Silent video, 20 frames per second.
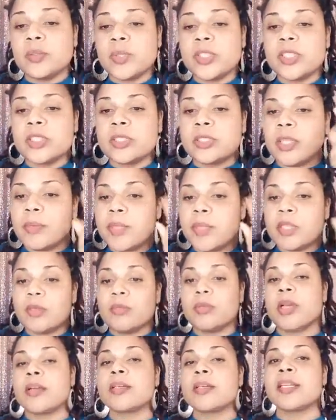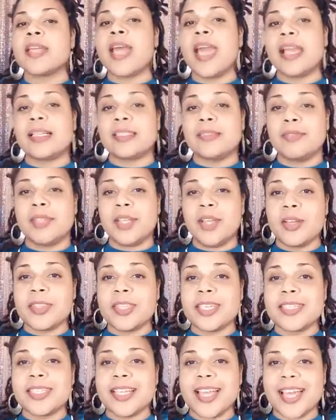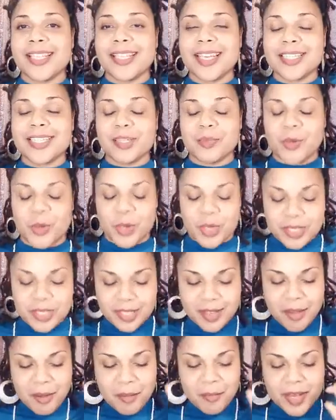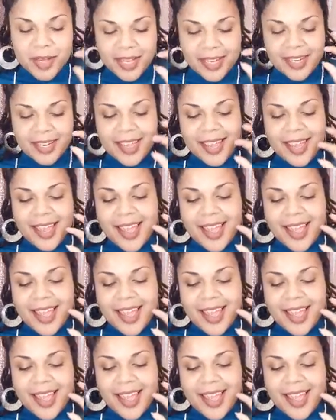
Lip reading: which is something you learn in the actively authentic allyship course. But